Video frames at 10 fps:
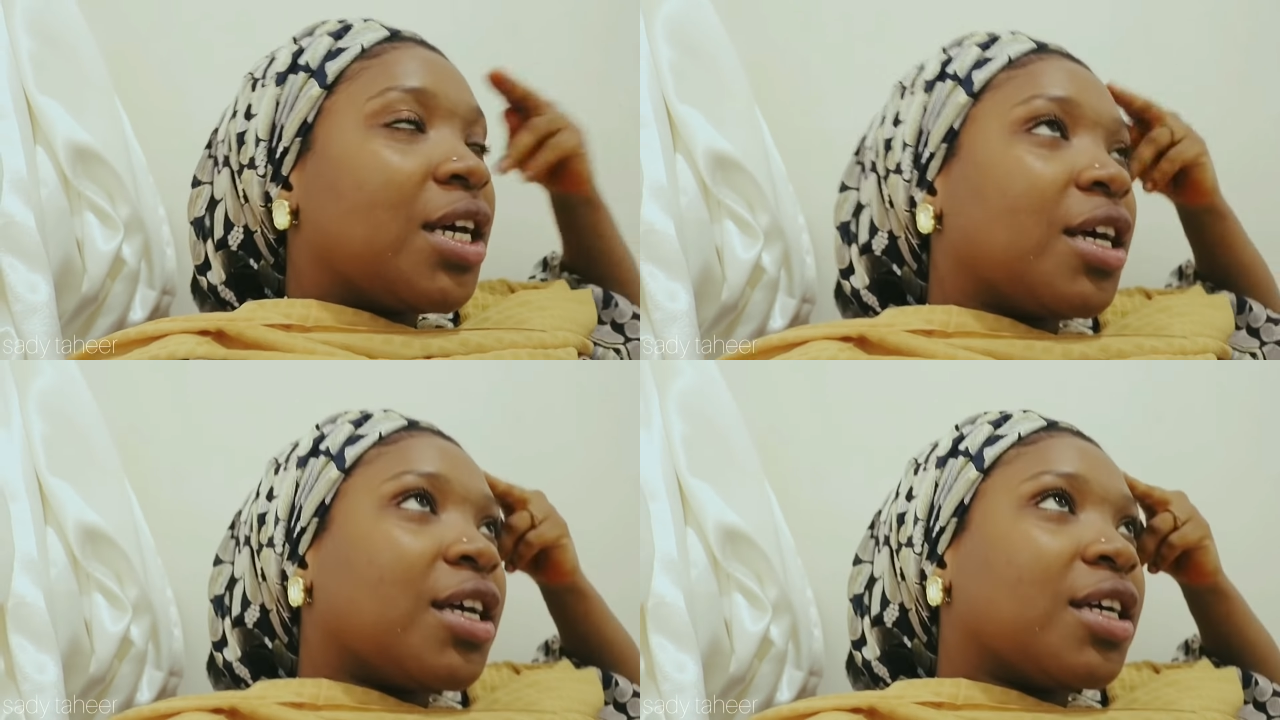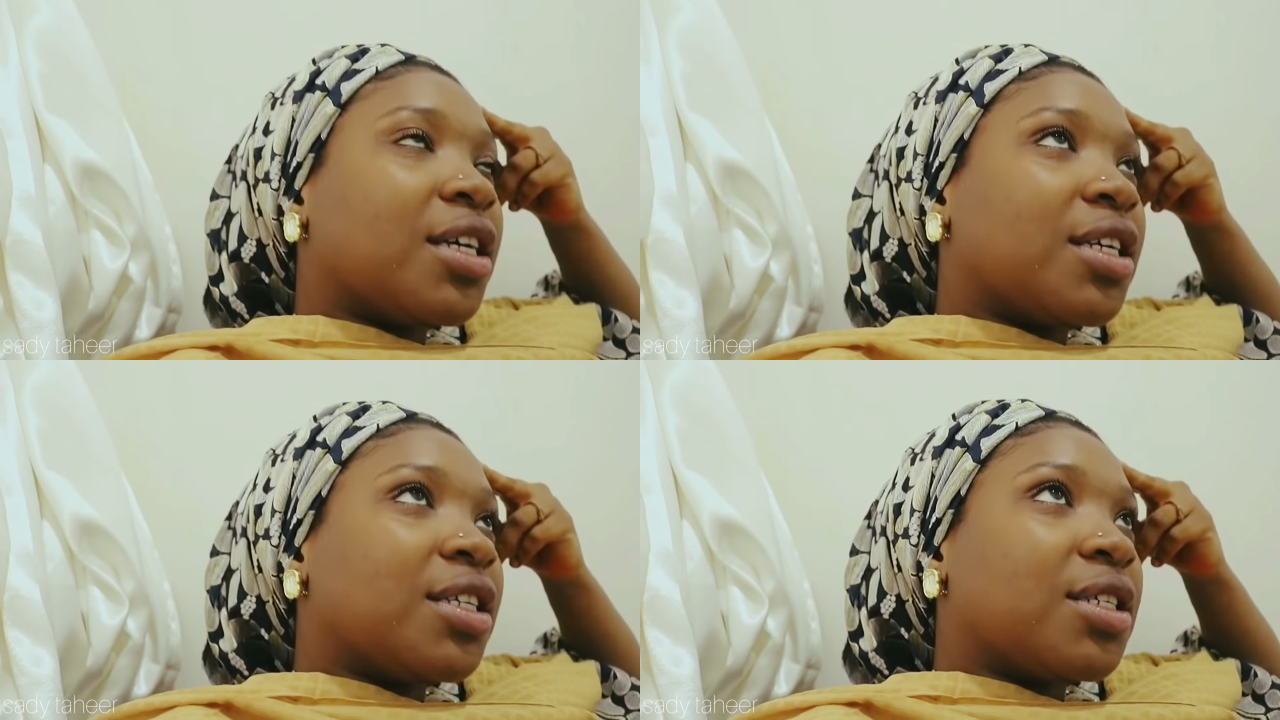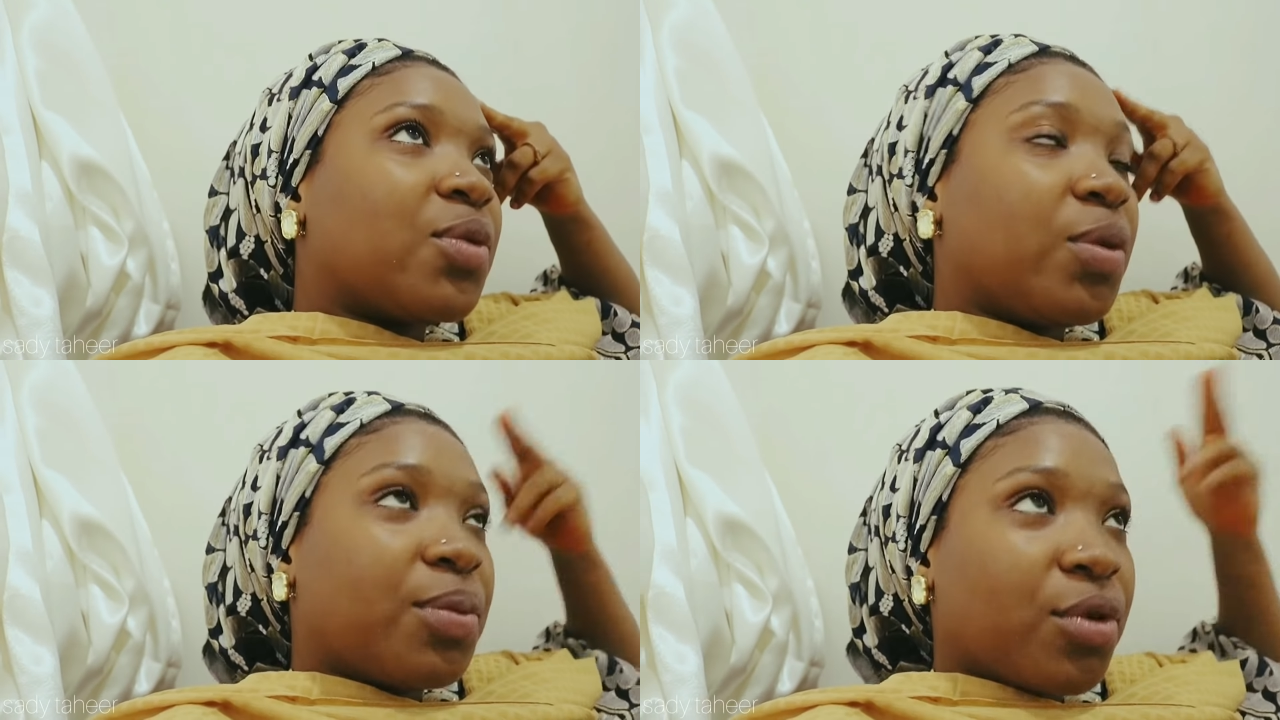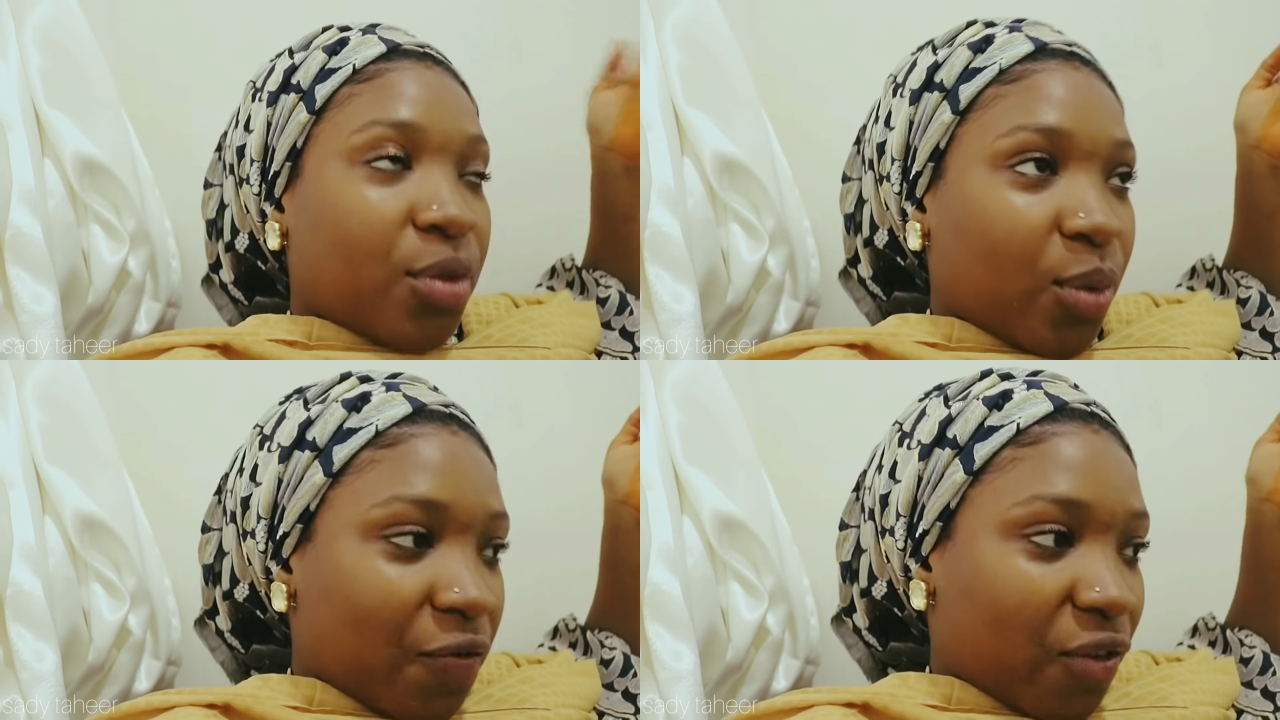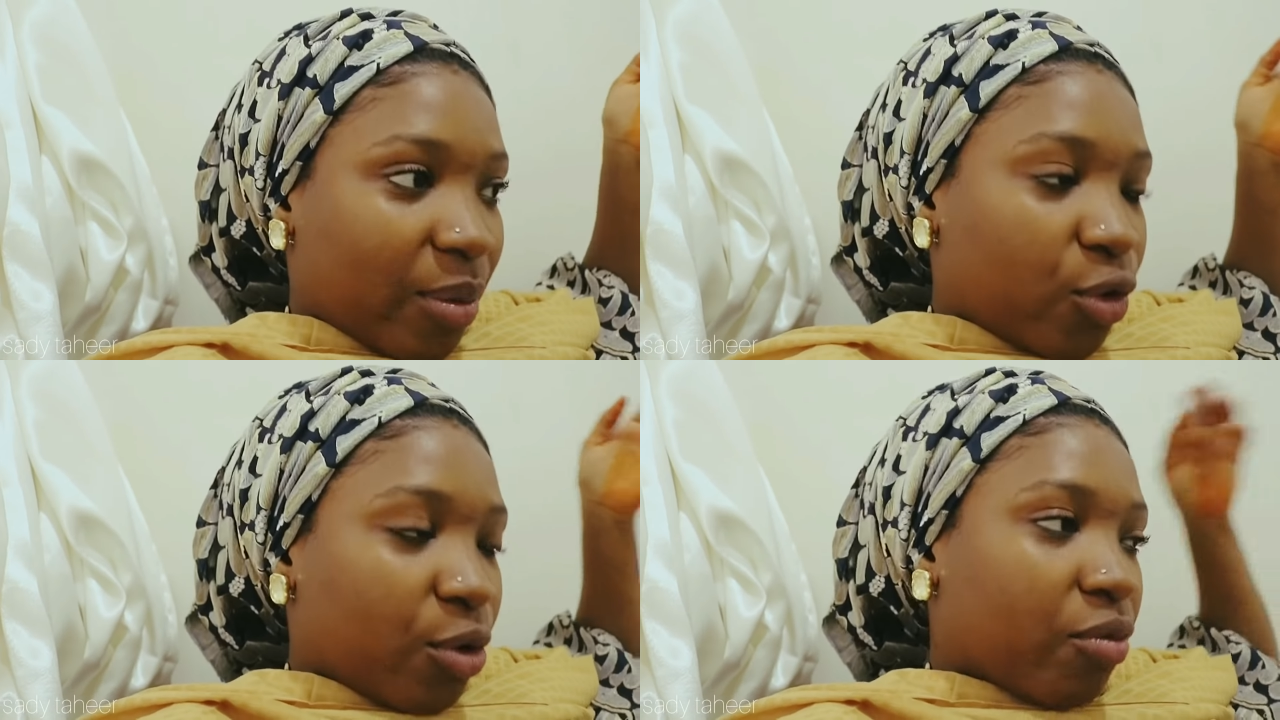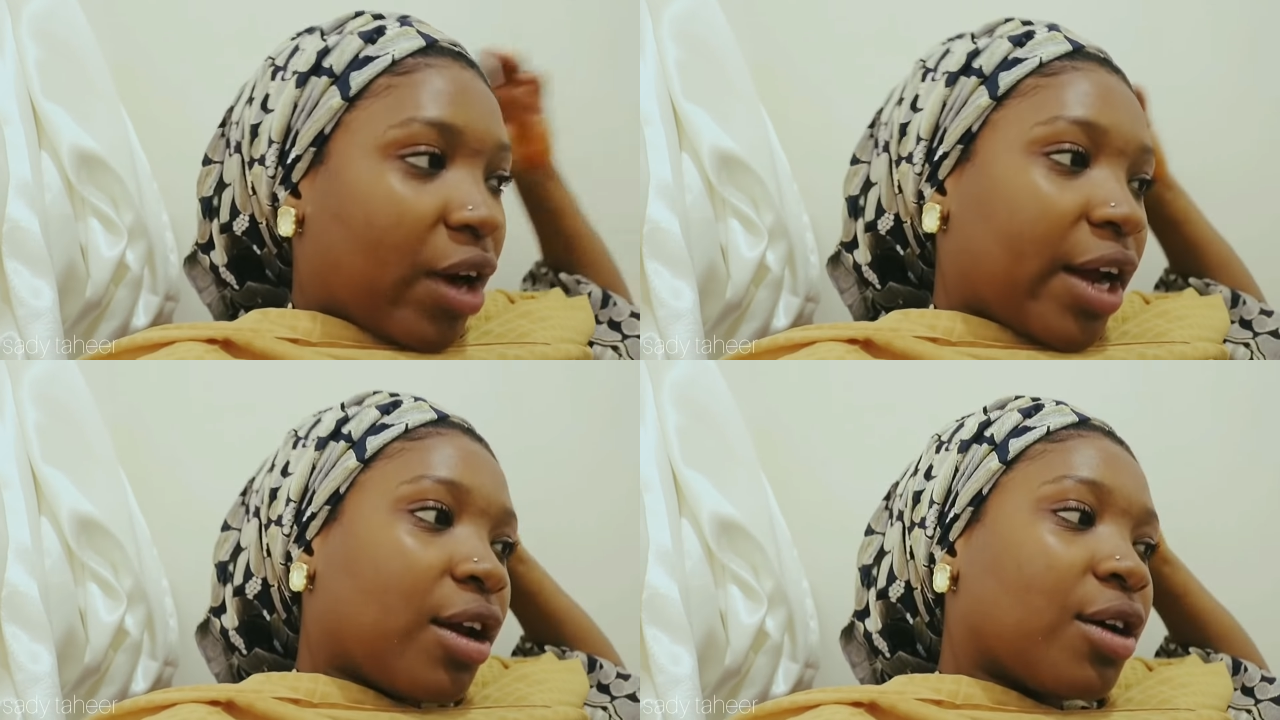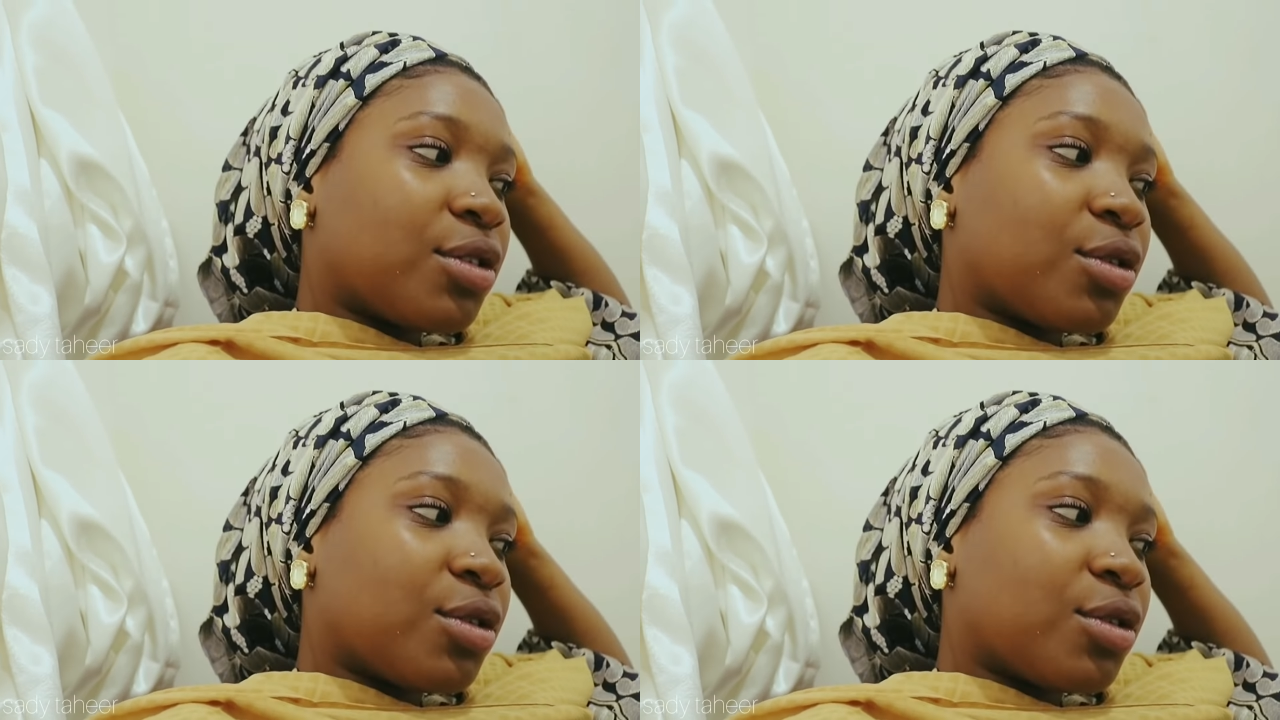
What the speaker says: And we both work from home right now.